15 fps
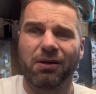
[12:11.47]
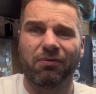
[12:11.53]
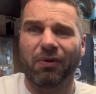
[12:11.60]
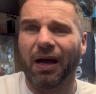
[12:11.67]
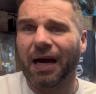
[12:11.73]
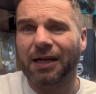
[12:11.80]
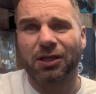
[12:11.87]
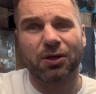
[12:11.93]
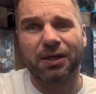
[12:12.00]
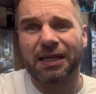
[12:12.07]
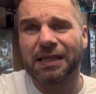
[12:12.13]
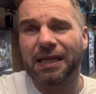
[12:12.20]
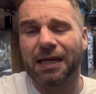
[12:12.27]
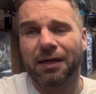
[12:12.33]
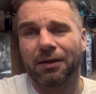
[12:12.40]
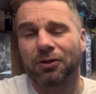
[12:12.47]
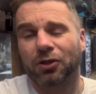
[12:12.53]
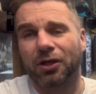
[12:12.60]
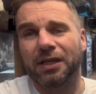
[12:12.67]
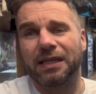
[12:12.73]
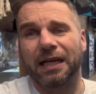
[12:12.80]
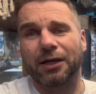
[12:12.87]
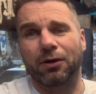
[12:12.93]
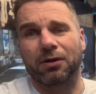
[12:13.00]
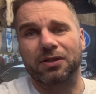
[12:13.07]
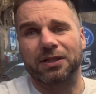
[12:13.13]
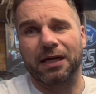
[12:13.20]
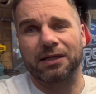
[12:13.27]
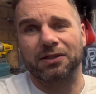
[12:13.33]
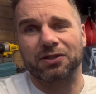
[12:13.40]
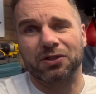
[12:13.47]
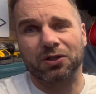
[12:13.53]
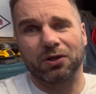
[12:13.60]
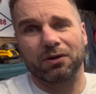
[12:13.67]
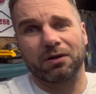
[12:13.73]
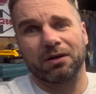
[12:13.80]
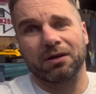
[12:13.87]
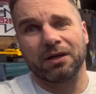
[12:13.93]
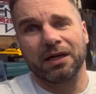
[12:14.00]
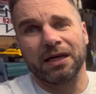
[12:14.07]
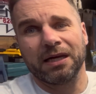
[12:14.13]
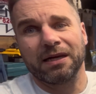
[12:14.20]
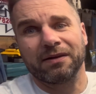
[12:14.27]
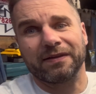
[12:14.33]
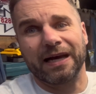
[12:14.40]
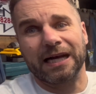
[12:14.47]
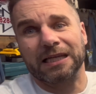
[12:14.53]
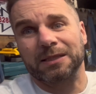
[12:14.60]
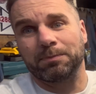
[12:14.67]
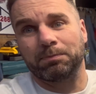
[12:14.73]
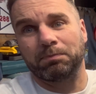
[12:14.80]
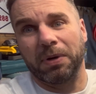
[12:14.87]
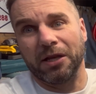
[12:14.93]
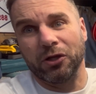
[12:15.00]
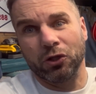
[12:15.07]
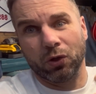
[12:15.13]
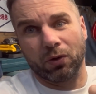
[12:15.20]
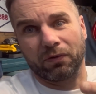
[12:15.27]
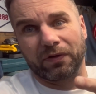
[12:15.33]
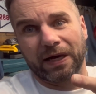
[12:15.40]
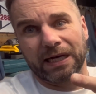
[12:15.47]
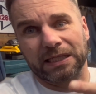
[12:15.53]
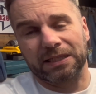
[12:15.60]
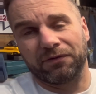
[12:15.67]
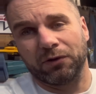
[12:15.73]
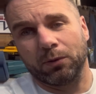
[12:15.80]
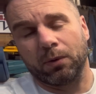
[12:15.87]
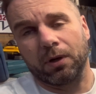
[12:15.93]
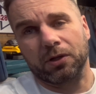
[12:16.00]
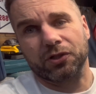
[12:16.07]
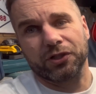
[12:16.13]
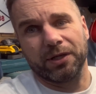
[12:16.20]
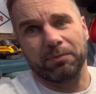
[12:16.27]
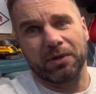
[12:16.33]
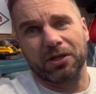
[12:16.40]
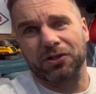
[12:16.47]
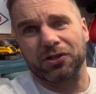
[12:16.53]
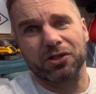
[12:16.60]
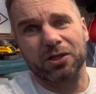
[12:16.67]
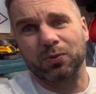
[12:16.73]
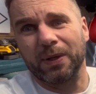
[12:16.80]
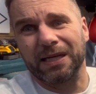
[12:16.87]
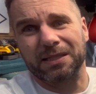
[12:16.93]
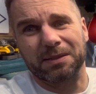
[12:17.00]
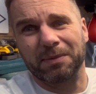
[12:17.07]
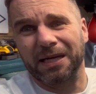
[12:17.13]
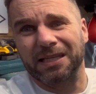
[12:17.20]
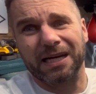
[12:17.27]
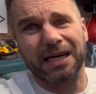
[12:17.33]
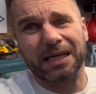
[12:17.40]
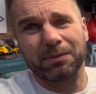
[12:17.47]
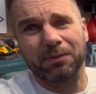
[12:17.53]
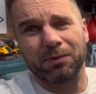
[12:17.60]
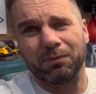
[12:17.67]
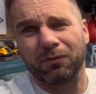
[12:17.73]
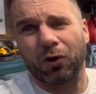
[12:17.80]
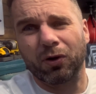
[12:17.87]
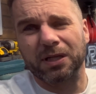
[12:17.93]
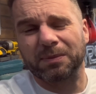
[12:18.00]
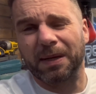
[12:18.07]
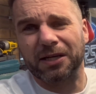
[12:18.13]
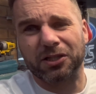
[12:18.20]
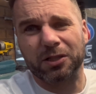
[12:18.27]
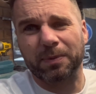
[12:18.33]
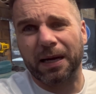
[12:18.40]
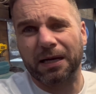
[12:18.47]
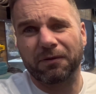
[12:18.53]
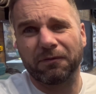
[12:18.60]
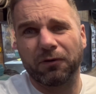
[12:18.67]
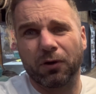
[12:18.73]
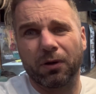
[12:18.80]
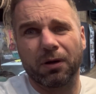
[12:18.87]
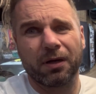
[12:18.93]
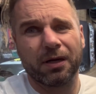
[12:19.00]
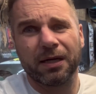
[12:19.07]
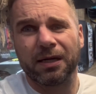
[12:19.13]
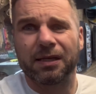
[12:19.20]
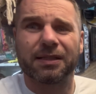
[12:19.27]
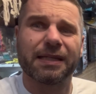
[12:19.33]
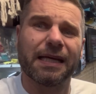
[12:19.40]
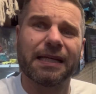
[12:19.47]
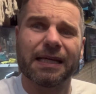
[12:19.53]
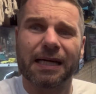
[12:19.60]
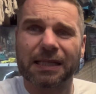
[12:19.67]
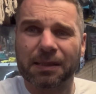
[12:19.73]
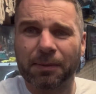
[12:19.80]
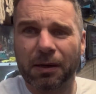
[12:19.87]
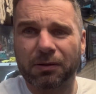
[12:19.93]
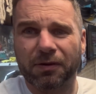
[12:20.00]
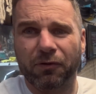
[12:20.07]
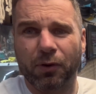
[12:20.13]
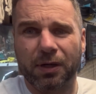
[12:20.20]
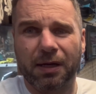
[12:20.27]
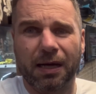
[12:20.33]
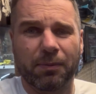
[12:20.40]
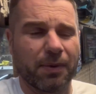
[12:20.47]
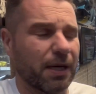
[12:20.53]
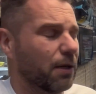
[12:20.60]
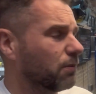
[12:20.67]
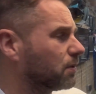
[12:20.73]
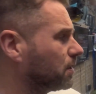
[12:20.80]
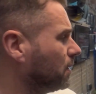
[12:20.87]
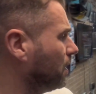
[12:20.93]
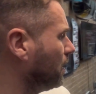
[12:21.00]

Nah, I don't need that nonsense. So thanks, but no thanks if you're watching, because you just wasted my time. All these messages back and forth. Send the item out if you want to help me out.